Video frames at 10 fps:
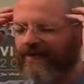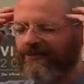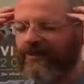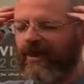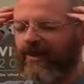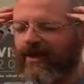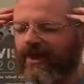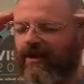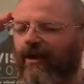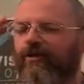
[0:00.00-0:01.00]
and we think
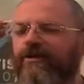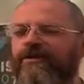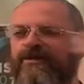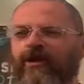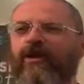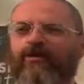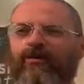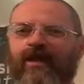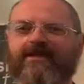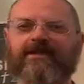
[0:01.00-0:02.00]
about all the spiritual
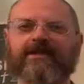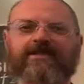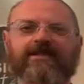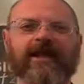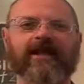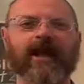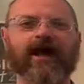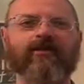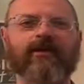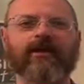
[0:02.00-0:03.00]
blessings that
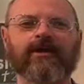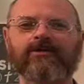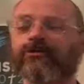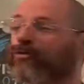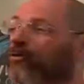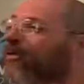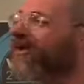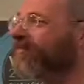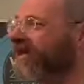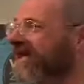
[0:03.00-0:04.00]
God truly
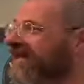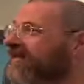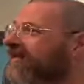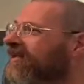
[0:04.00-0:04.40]
means.